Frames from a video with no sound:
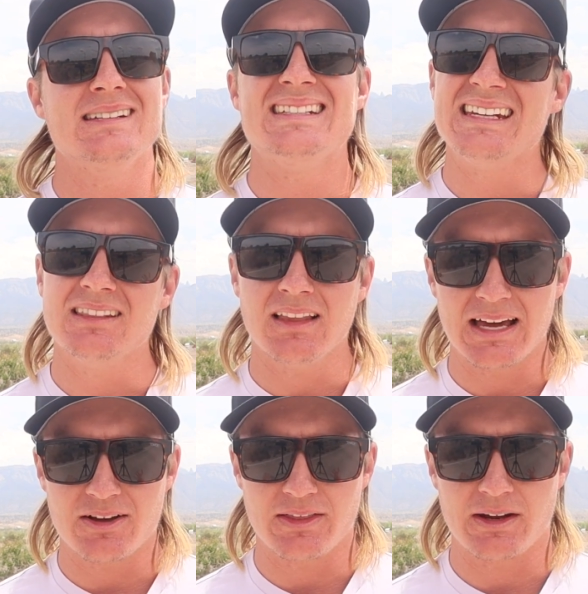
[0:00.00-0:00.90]
didn't
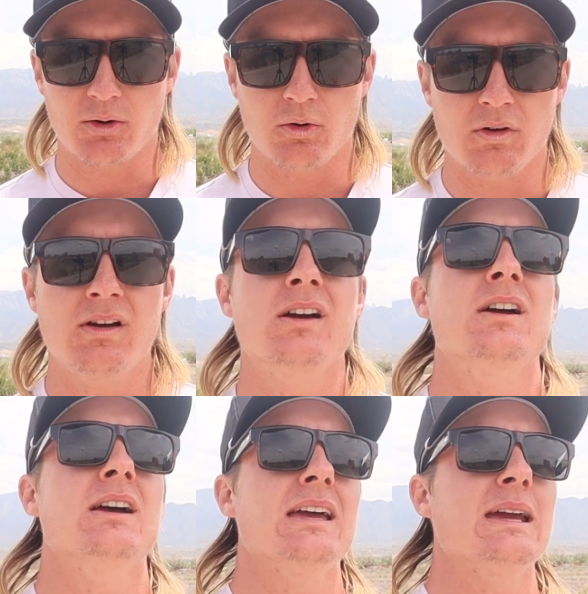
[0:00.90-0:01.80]
like on that hole.
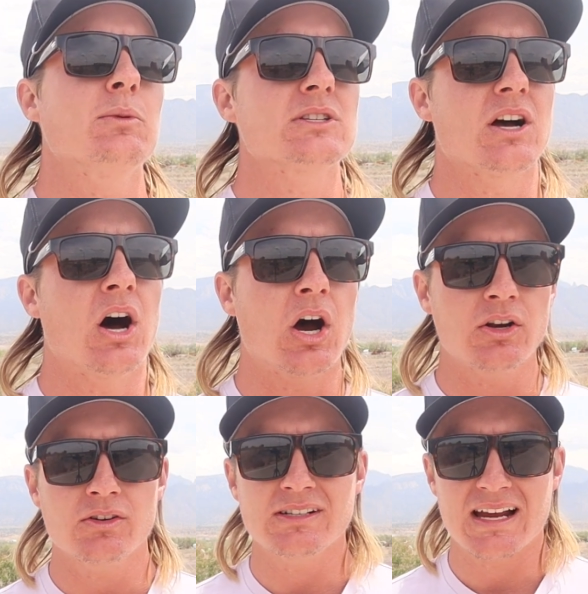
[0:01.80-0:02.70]
It was
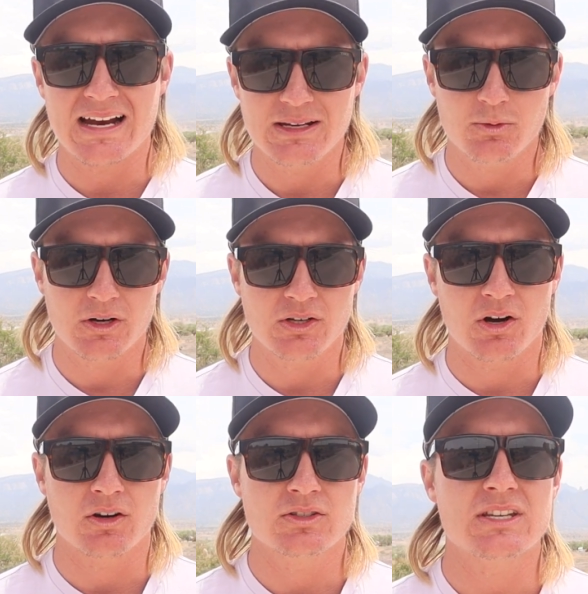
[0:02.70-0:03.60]
191
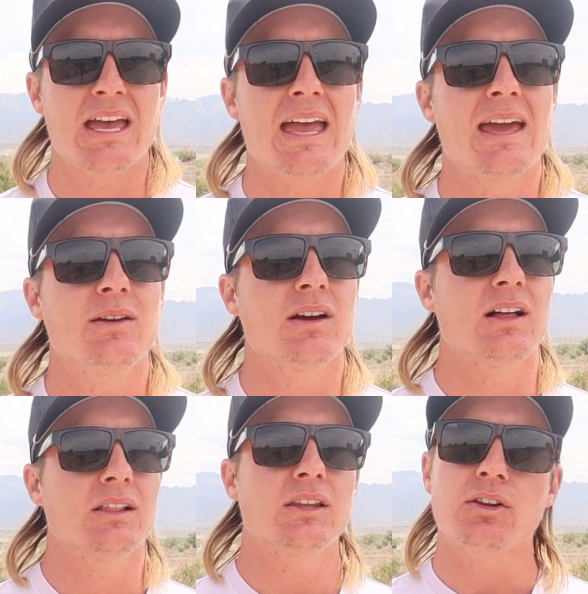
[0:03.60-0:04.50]
yards and a
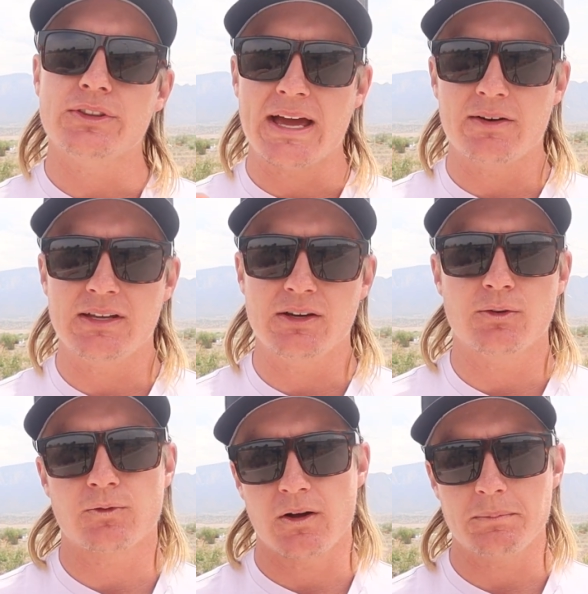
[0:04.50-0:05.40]
little downhill
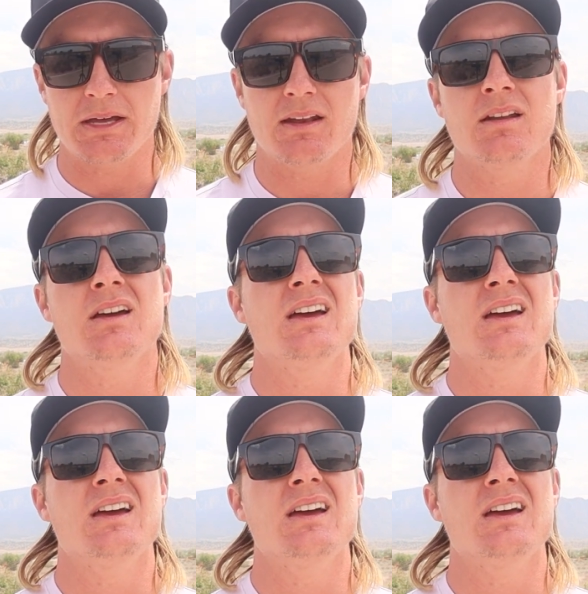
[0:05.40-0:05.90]
front pin.